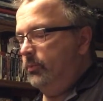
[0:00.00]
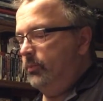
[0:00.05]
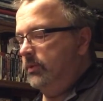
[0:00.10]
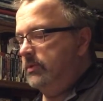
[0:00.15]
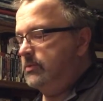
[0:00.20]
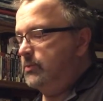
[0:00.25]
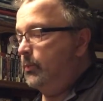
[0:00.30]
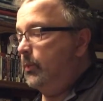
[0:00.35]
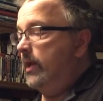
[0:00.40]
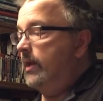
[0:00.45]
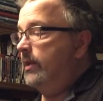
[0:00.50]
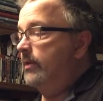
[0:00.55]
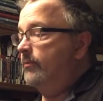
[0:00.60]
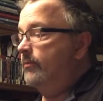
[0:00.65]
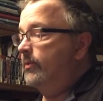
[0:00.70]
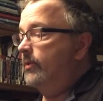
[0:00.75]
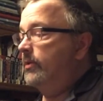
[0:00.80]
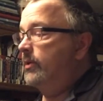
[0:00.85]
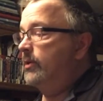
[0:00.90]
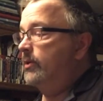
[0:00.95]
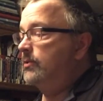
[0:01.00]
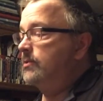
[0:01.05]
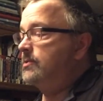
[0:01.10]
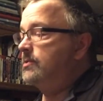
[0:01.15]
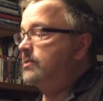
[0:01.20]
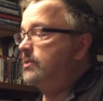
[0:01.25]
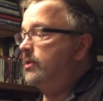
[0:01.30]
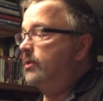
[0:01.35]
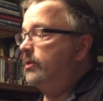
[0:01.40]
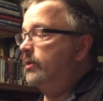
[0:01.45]
was waiting for the old
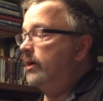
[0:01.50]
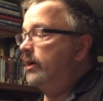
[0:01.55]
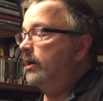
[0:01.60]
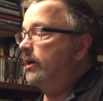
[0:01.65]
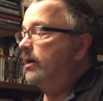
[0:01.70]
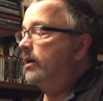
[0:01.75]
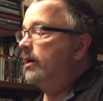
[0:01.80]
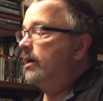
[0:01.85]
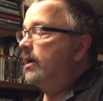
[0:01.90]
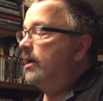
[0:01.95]
schooner,